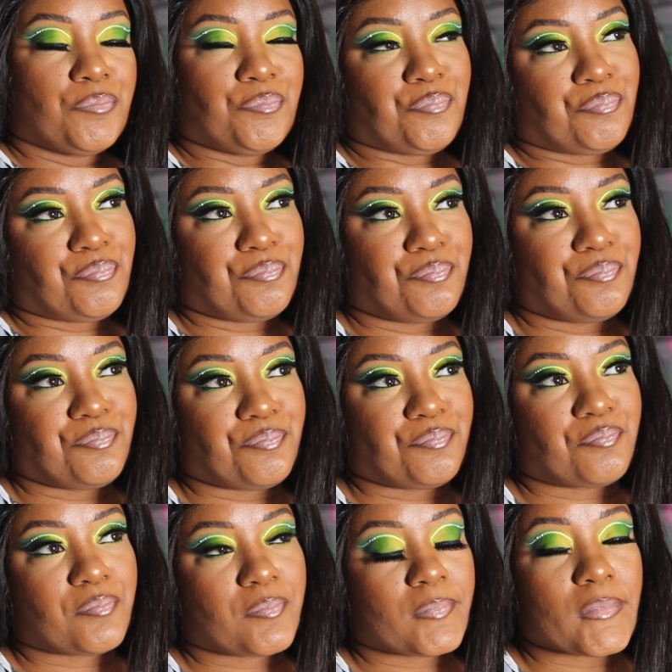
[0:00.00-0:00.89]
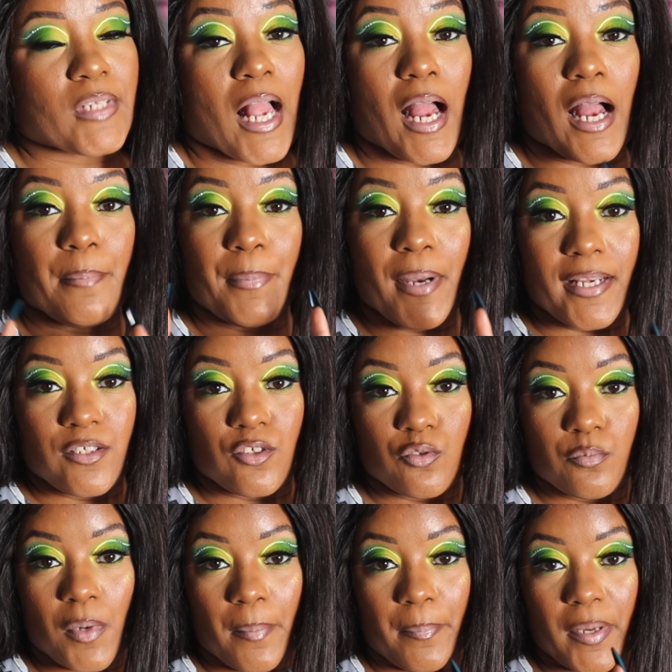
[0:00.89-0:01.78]
I might do
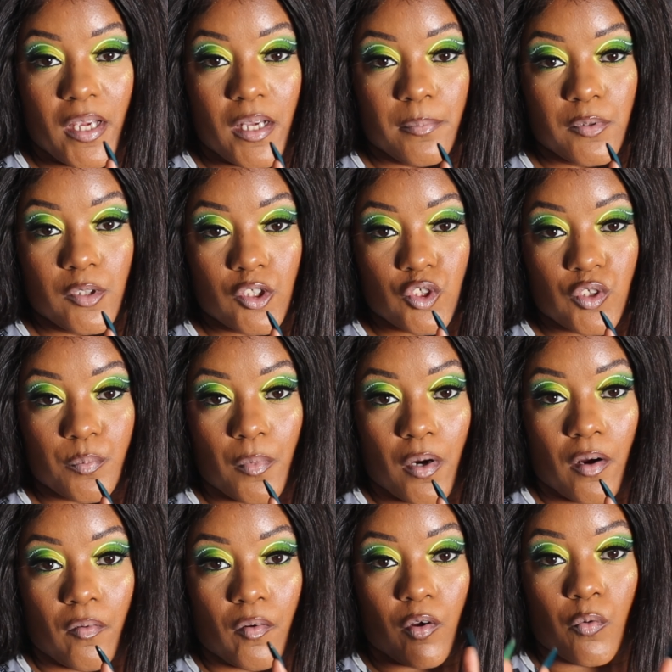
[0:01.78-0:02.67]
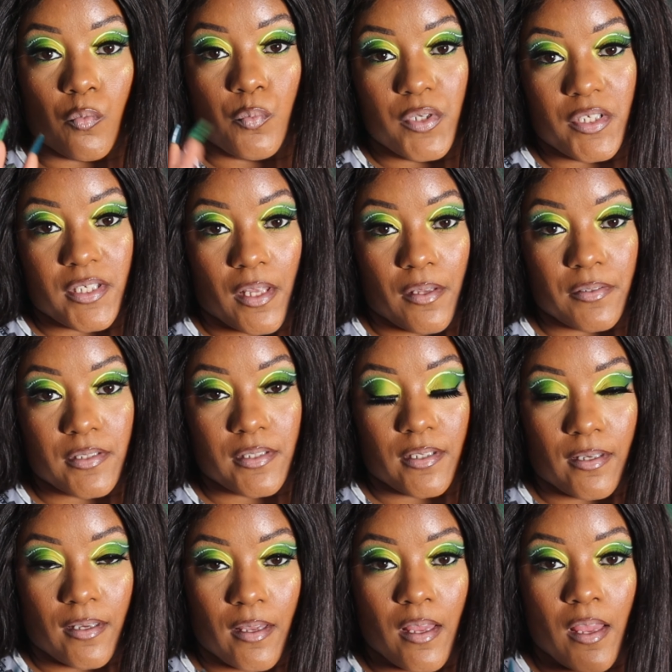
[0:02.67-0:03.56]
my makeup look tomorrow. We shall
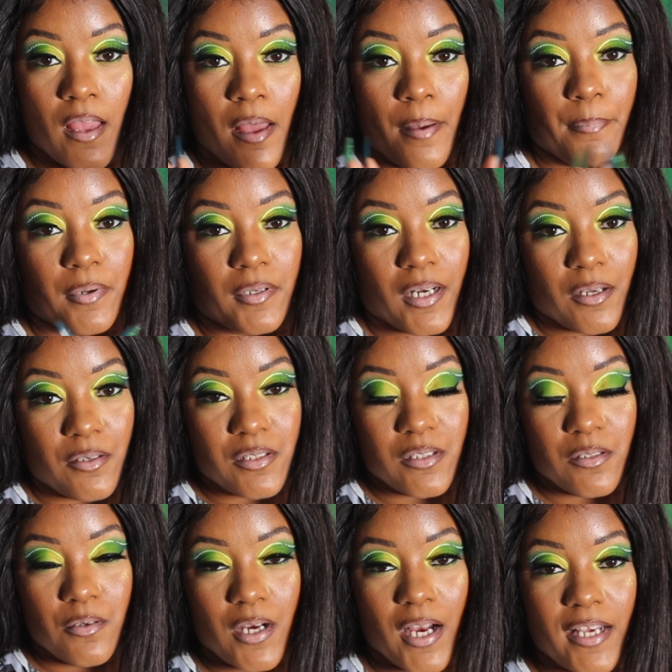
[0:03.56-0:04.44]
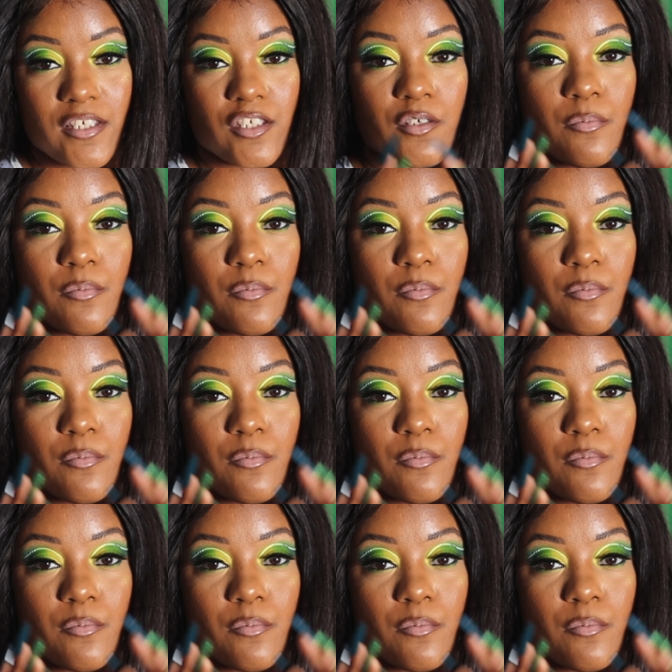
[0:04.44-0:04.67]
see. But I'll see you guys